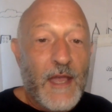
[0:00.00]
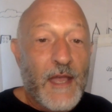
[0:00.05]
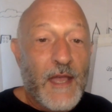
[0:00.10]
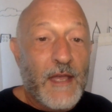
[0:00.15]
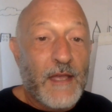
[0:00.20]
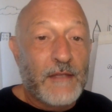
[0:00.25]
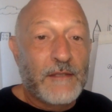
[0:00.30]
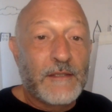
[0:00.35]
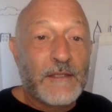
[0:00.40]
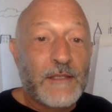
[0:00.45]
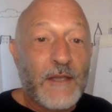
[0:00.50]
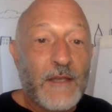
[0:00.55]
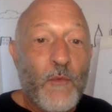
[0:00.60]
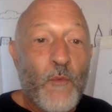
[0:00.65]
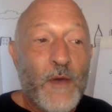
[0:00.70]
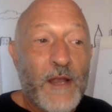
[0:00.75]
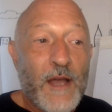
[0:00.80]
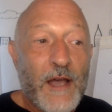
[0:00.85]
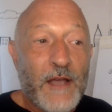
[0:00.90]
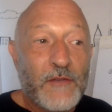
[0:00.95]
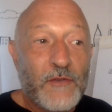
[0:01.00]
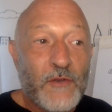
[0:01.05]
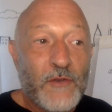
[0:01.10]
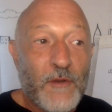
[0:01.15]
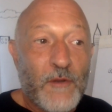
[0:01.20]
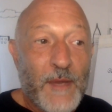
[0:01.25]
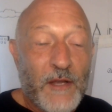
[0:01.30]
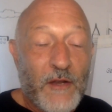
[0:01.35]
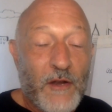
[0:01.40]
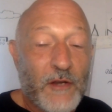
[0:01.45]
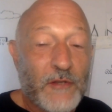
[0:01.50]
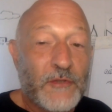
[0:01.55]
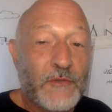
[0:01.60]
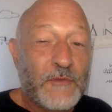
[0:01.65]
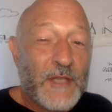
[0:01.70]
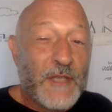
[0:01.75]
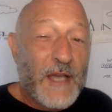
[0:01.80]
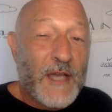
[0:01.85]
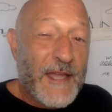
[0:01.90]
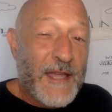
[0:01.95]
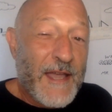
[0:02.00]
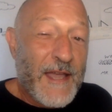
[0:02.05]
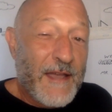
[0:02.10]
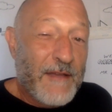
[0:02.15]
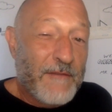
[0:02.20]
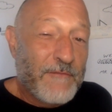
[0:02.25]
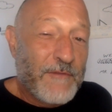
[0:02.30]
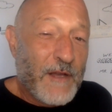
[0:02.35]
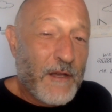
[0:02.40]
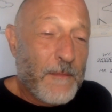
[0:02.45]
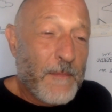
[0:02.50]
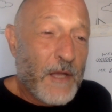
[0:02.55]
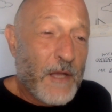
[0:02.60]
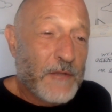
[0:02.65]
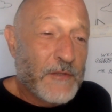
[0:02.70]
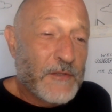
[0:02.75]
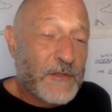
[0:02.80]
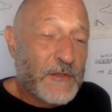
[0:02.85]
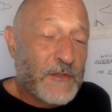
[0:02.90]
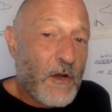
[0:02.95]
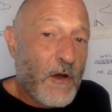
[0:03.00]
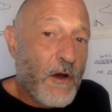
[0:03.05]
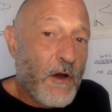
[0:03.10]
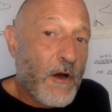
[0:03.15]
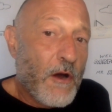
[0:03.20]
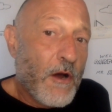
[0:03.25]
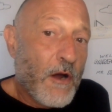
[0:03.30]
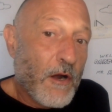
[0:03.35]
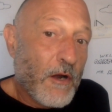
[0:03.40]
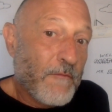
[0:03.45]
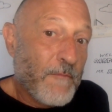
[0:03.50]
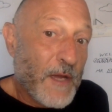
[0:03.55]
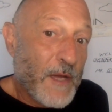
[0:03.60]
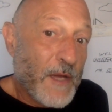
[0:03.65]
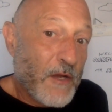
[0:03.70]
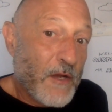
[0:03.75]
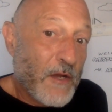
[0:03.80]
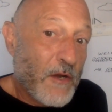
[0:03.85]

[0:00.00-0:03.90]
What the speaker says: And when I draw my cartoons, I have a star of